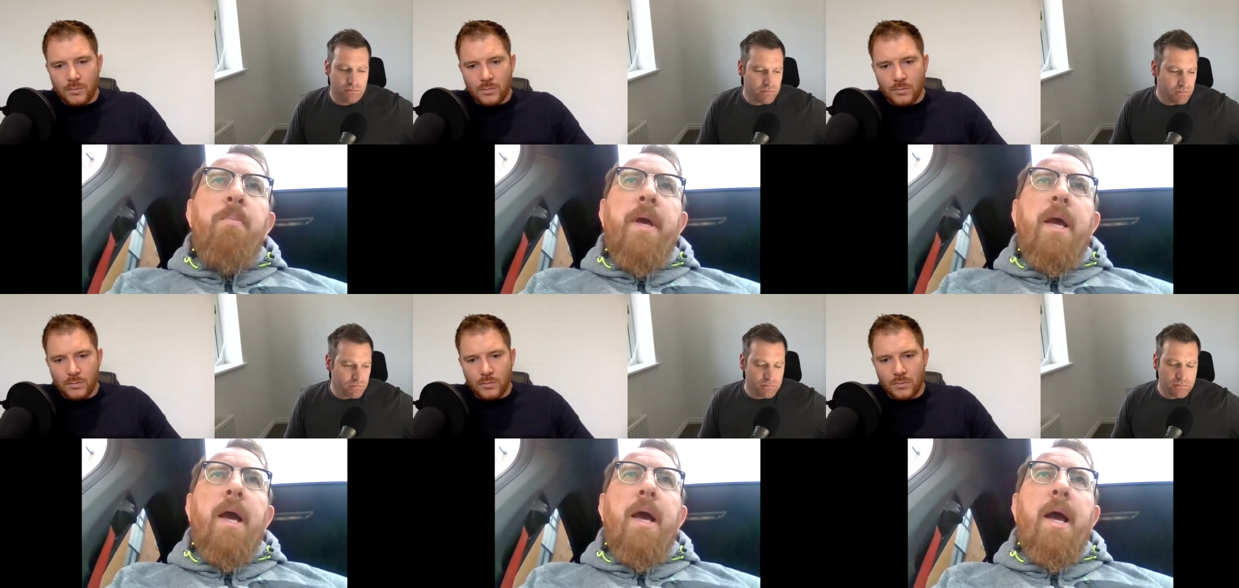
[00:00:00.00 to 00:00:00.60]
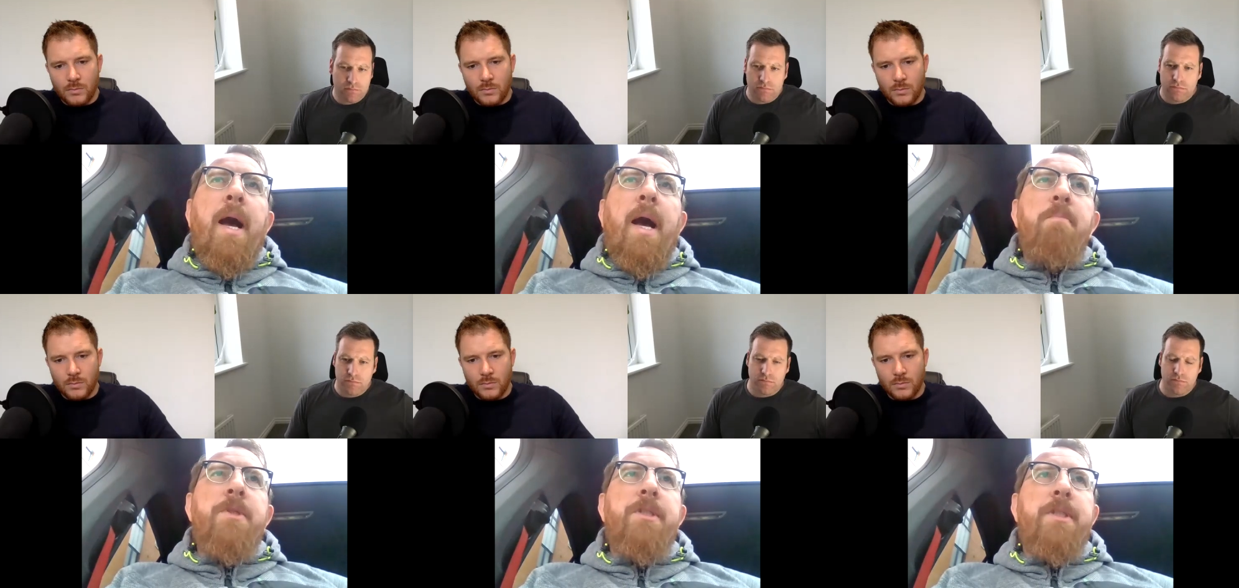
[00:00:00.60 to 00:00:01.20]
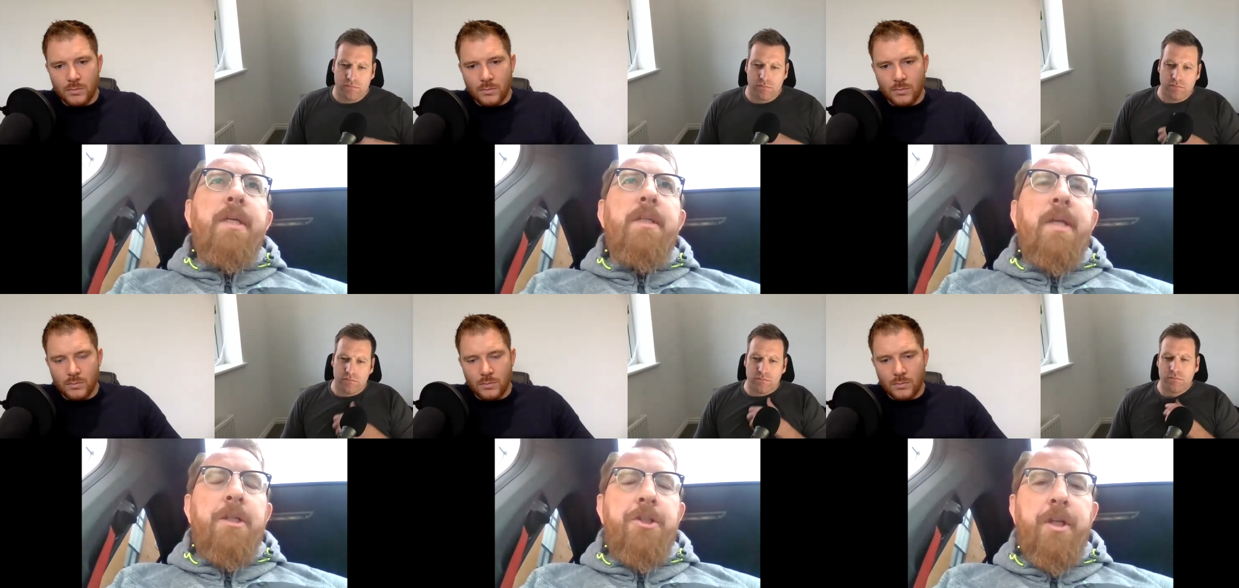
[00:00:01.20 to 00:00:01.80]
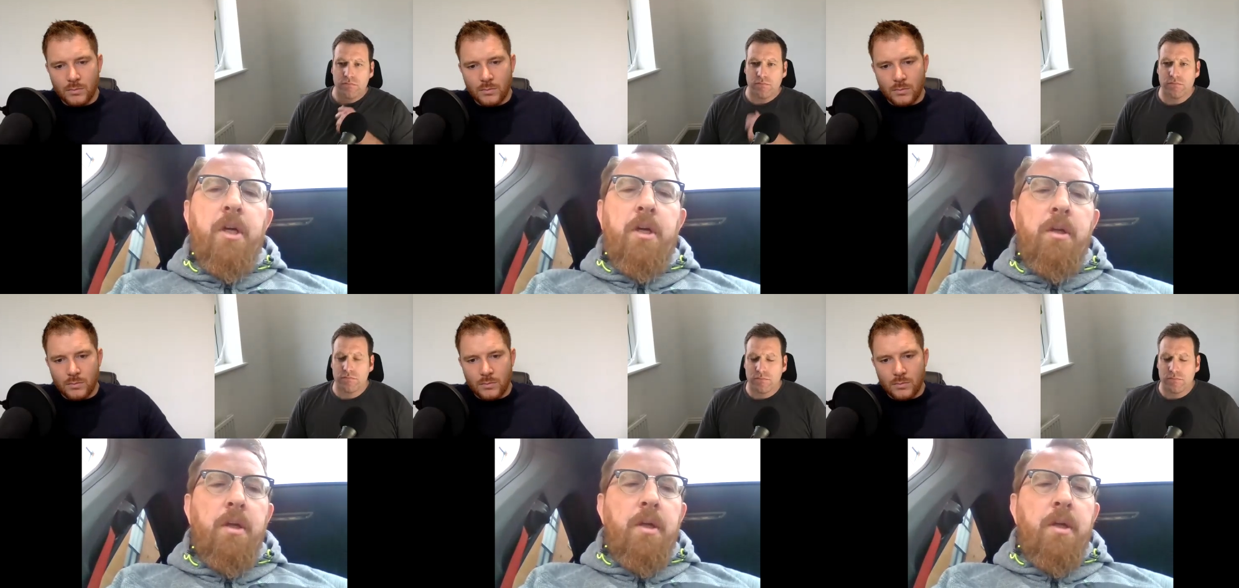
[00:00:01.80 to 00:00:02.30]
Speaker 1: But I'm seeing this year,